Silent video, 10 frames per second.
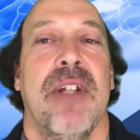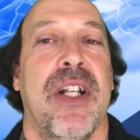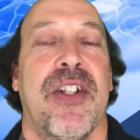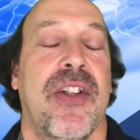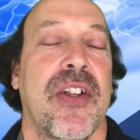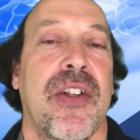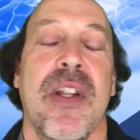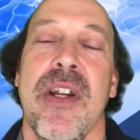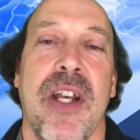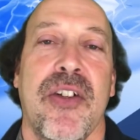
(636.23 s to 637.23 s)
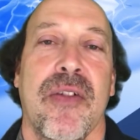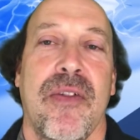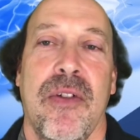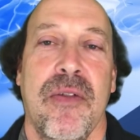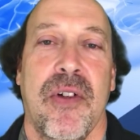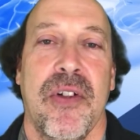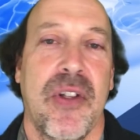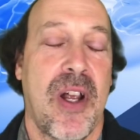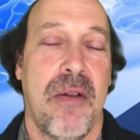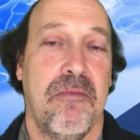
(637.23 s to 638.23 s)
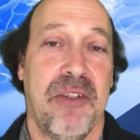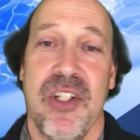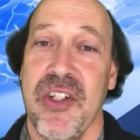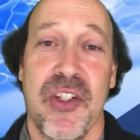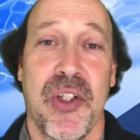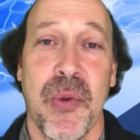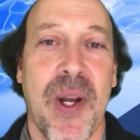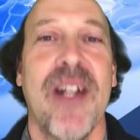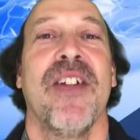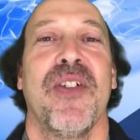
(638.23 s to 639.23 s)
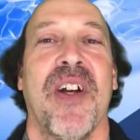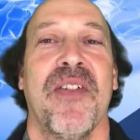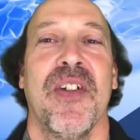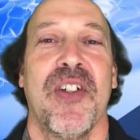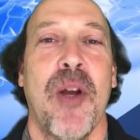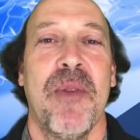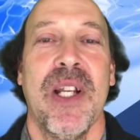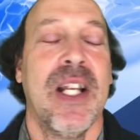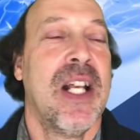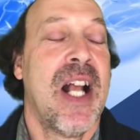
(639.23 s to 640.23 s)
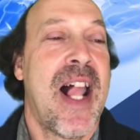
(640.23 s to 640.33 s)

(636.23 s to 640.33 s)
It's just the nature of the universe. This is the way it is. You have to accept it.